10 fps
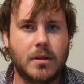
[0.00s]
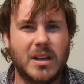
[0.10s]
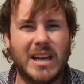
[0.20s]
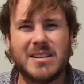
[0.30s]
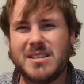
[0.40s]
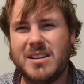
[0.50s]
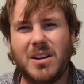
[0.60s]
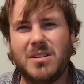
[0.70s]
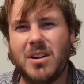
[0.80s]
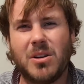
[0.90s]
And,
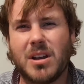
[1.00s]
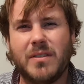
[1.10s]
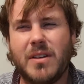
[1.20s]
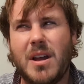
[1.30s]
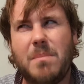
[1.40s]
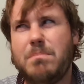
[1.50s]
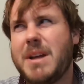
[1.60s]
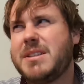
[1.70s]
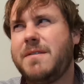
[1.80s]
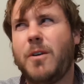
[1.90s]
no kind of
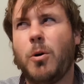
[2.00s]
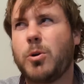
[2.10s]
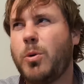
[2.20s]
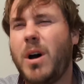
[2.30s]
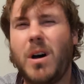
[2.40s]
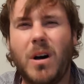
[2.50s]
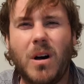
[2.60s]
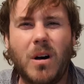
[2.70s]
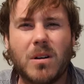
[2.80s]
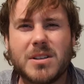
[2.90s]
metaphorical
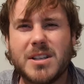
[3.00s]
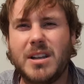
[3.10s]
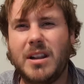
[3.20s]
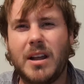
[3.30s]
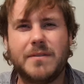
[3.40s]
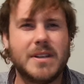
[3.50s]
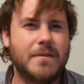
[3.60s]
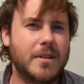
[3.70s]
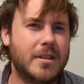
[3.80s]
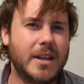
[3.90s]
heart because it loves
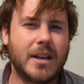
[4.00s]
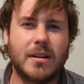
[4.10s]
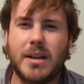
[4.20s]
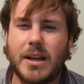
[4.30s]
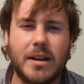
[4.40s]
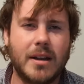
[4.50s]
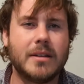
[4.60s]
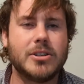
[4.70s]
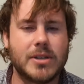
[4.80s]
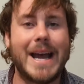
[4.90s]
everything. No,
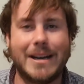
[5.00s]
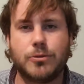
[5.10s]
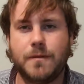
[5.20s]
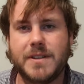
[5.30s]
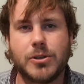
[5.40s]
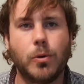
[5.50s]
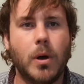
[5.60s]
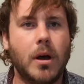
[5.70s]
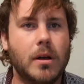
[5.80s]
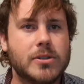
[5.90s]
just actual physical
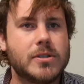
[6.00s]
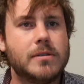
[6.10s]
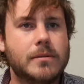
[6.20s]
hearts.